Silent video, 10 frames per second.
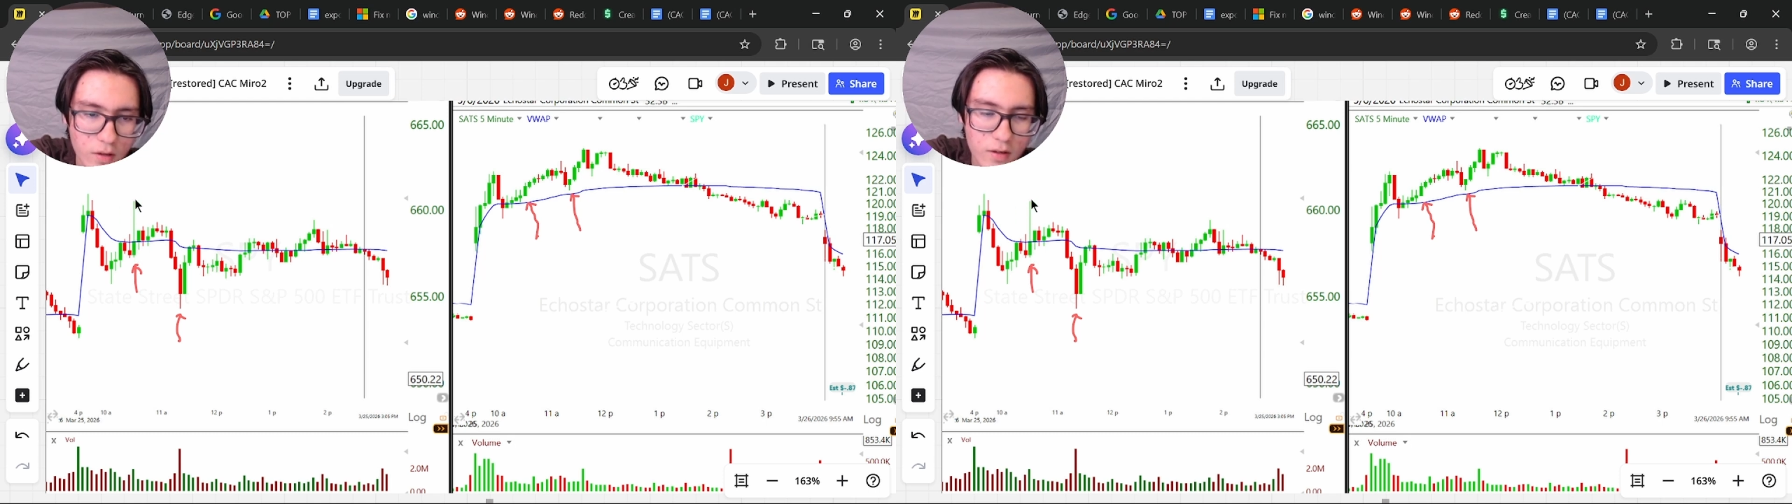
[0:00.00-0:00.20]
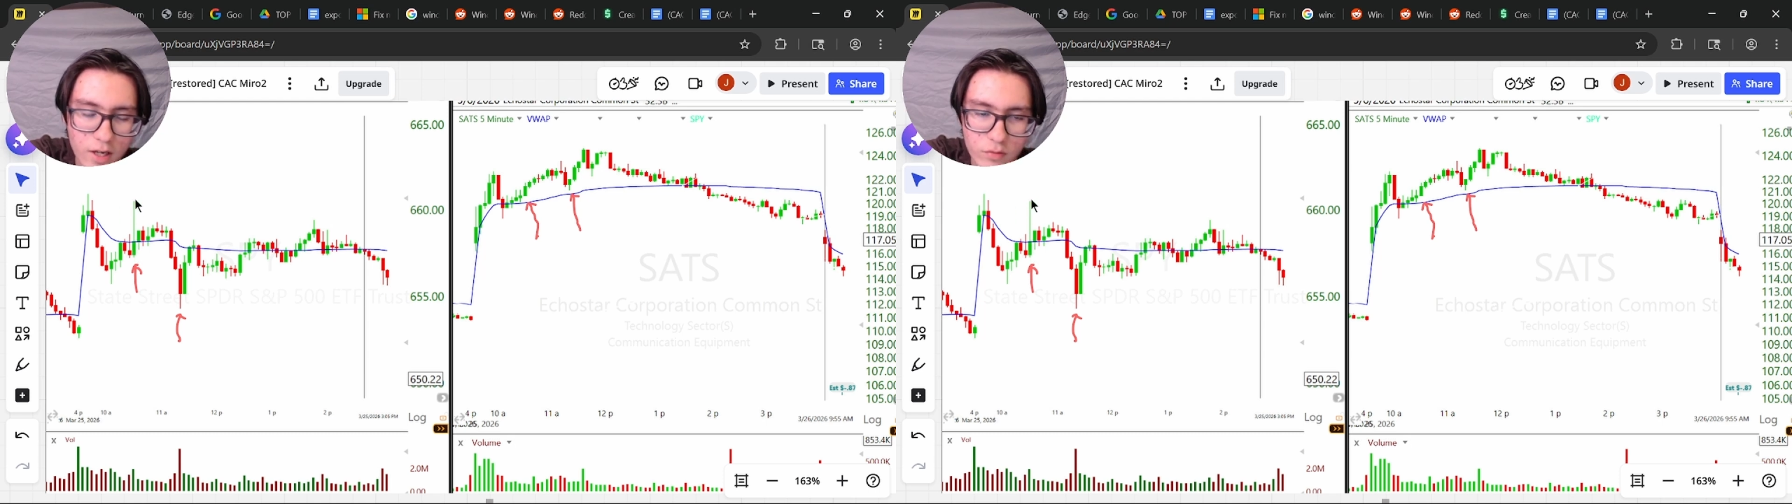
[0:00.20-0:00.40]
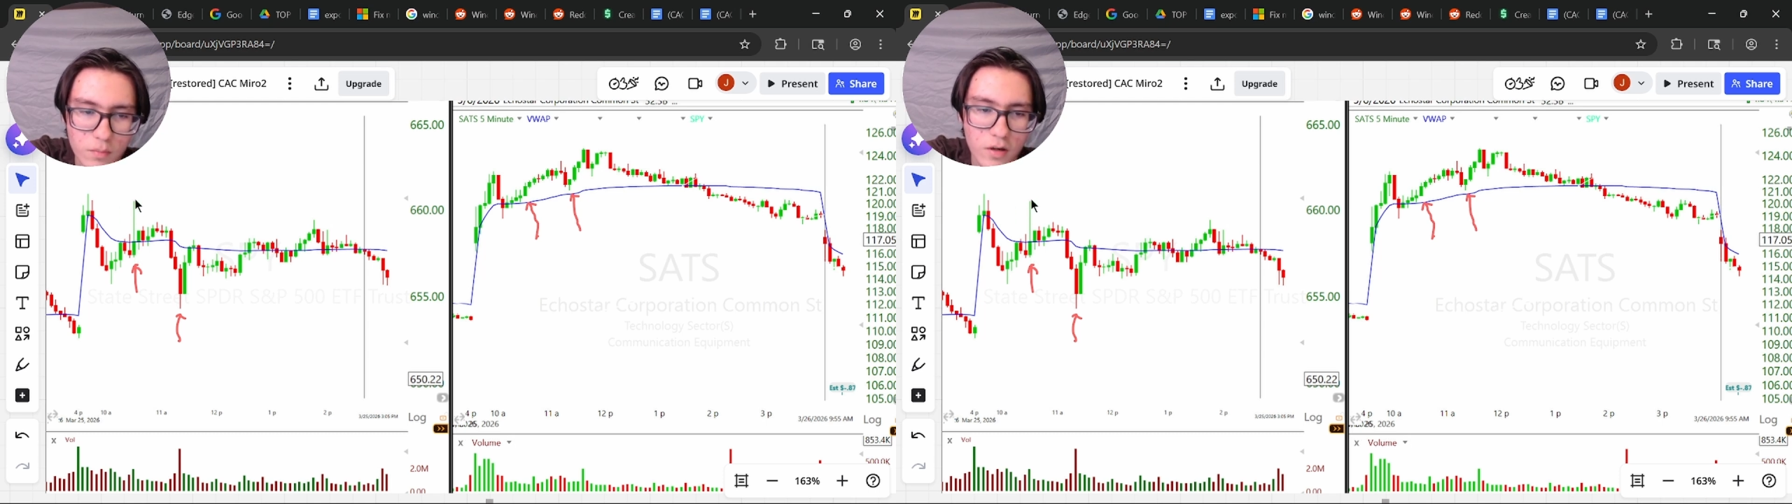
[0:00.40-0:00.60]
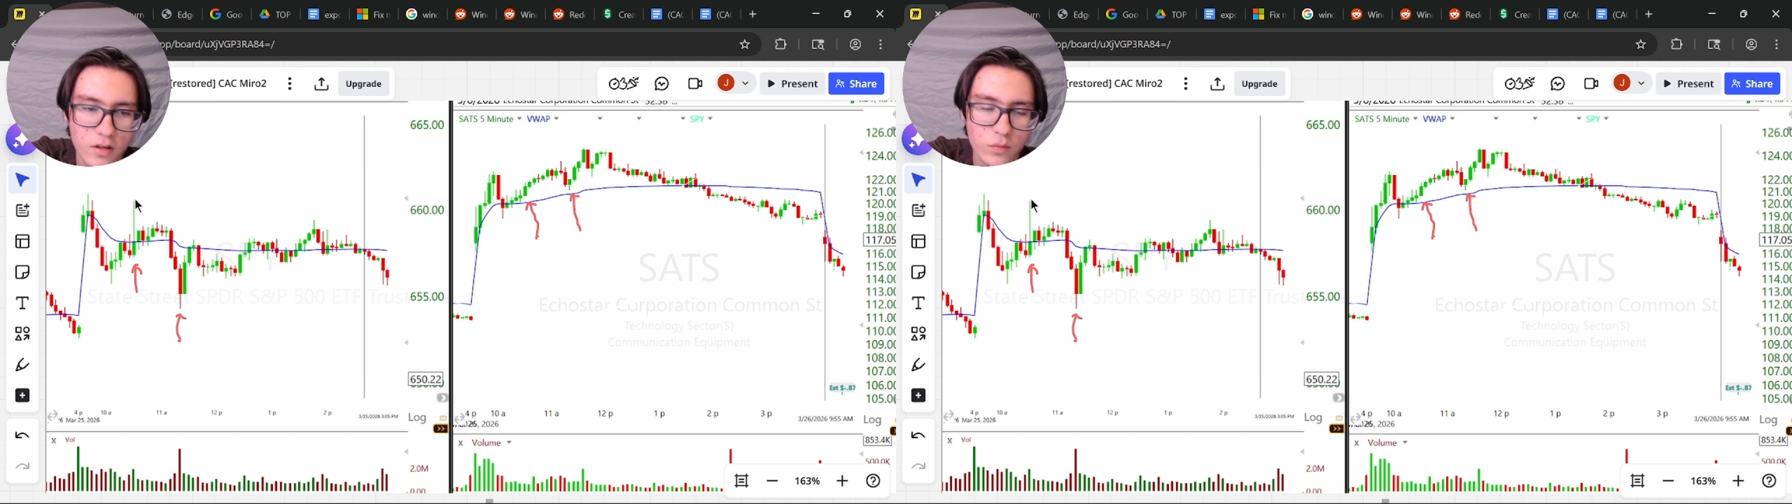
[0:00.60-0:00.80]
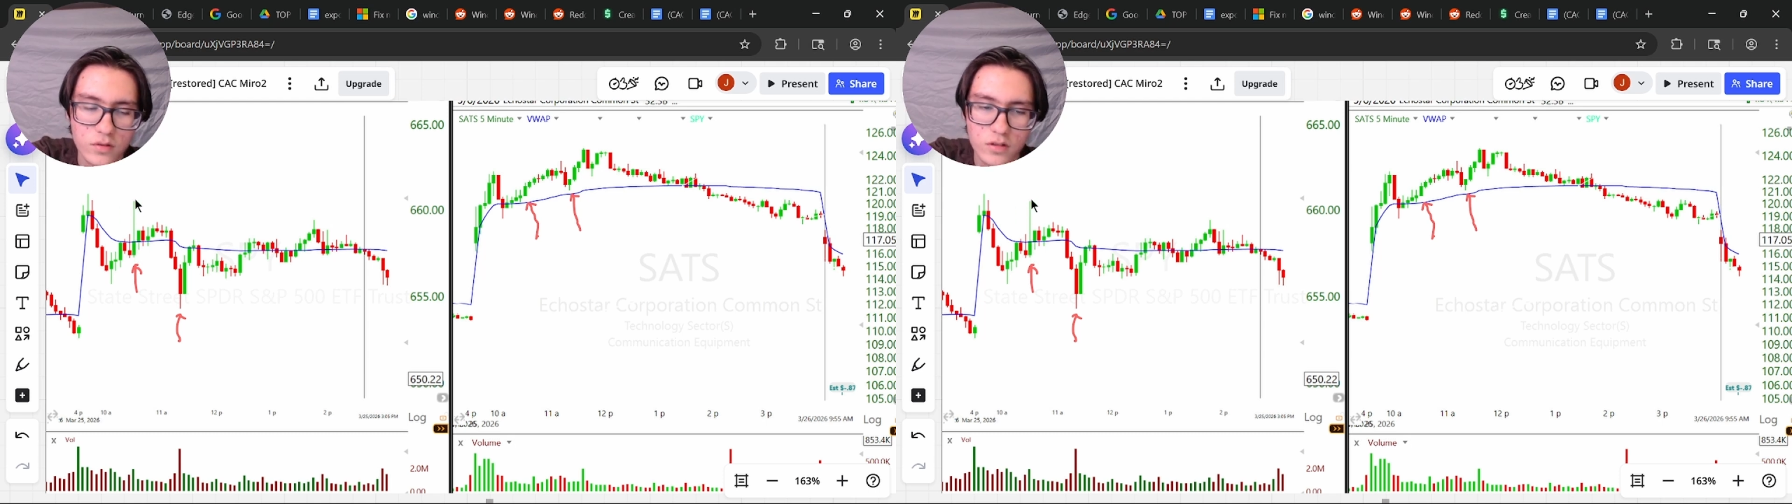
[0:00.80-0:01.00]
And now the
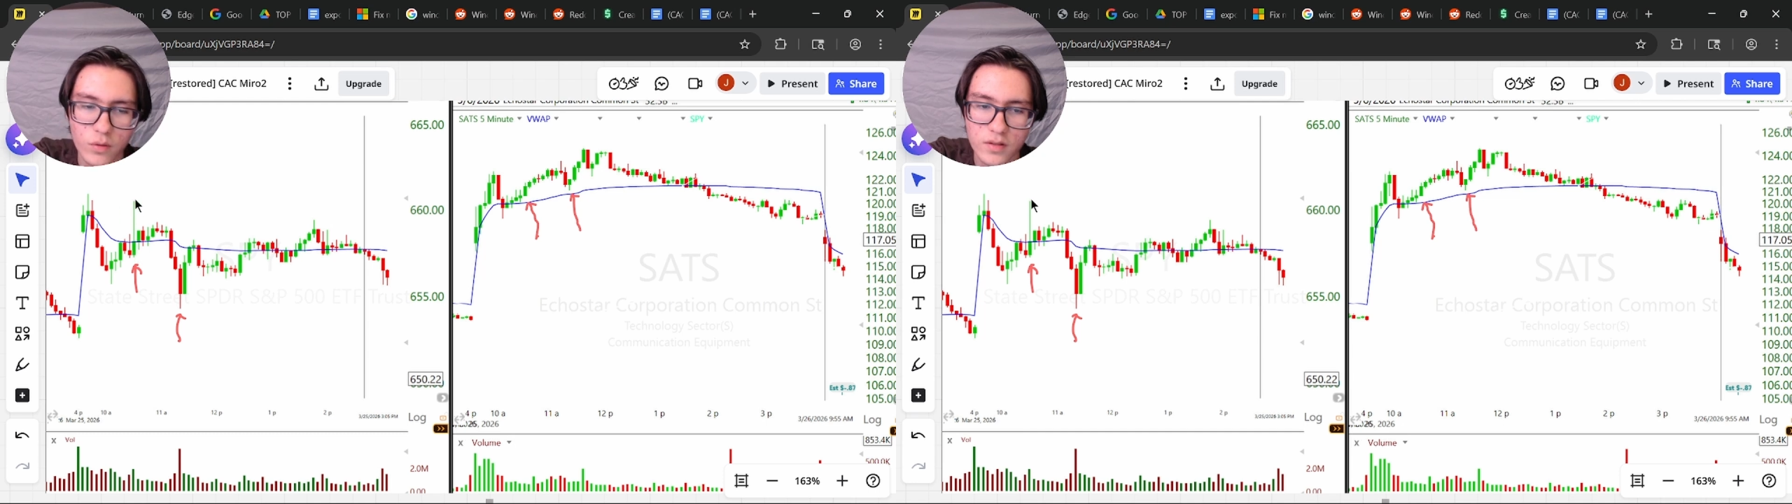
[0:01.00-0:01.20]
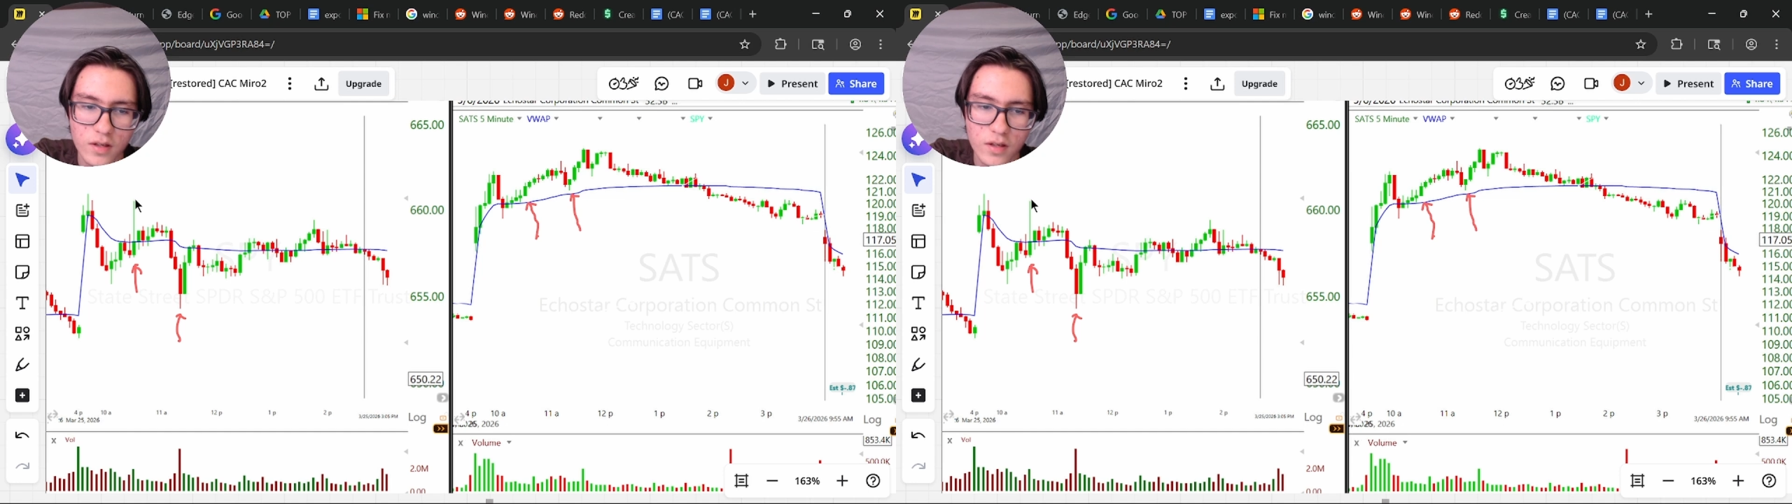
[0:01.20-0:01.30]
market was going to